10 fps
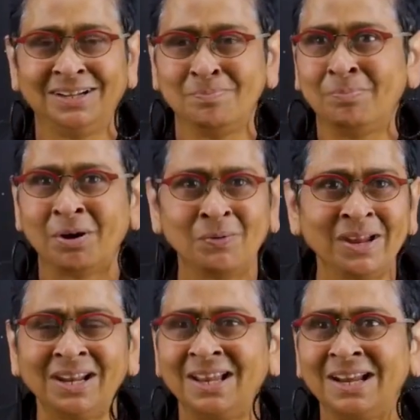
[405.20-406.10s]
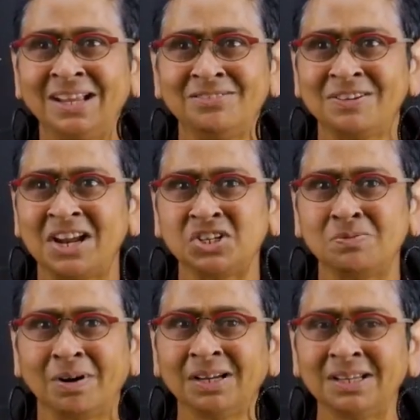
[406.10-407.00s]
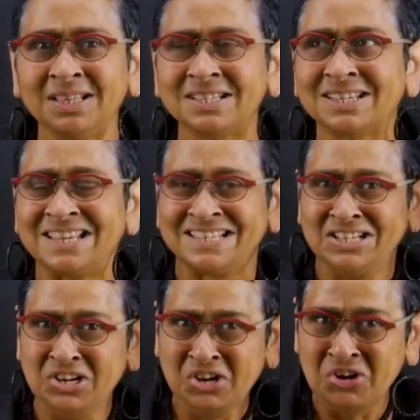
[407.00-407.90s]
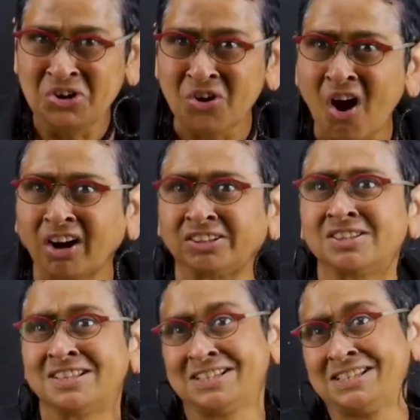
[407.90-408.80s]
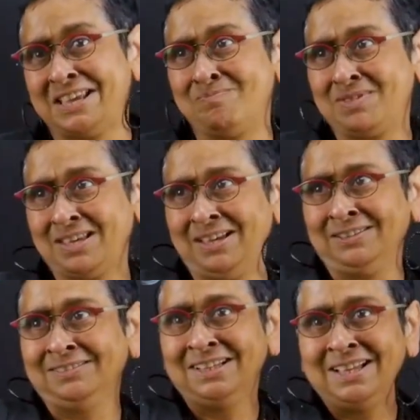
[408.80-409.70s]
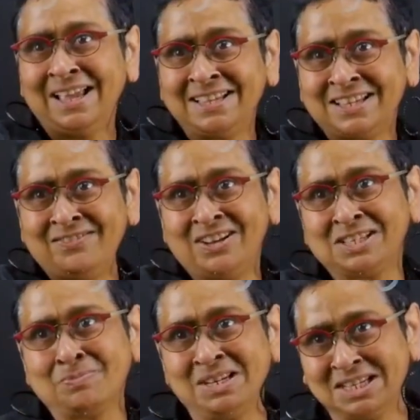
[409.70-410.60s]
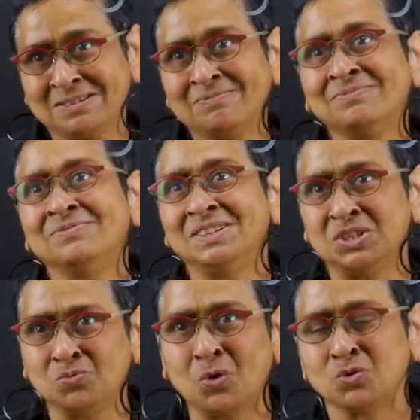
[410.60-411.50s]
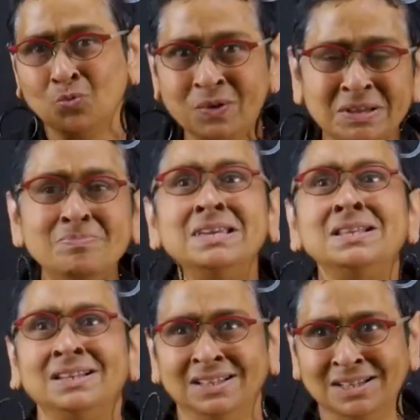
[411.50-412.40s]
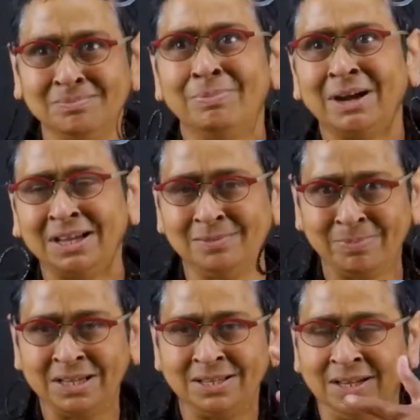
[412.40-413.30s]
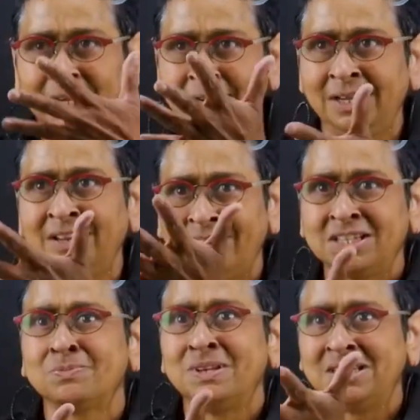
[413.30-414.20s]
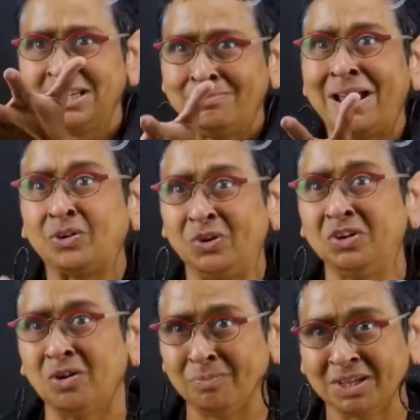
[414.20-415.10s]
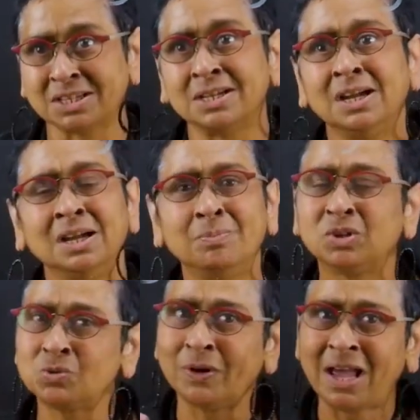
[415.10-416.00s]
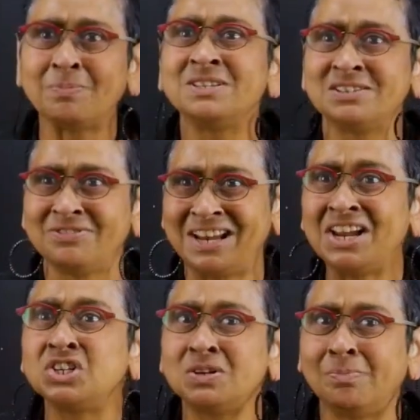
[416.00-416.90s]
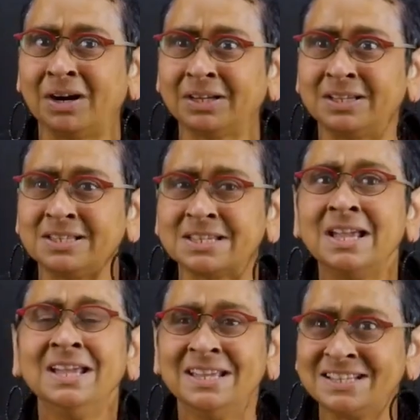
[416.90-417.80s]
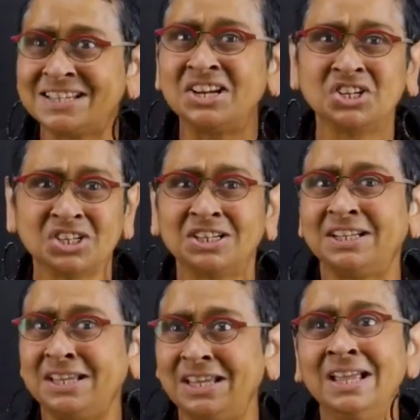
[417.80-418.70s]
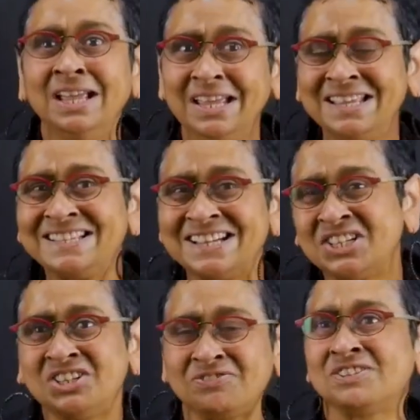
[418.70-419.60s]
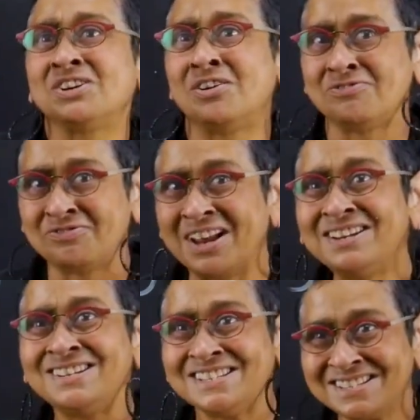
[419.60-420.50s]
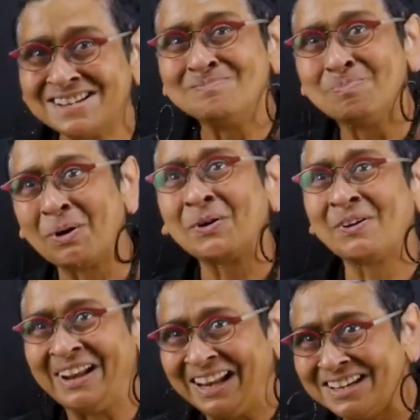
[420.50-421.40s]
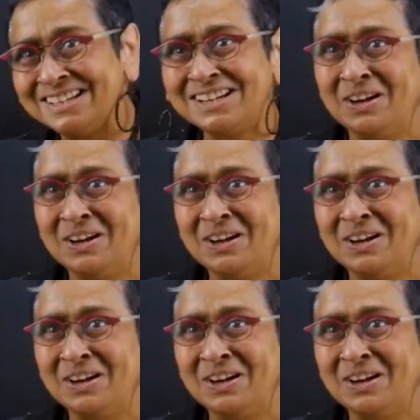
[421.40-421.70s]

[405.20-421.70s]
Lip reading: Borrowing and lending in financial markets is not the same thing as investment, which is what we mean by investment in macroeconomics. Because what happens in financial markets essentially is a shifting of funds, borrowing and lending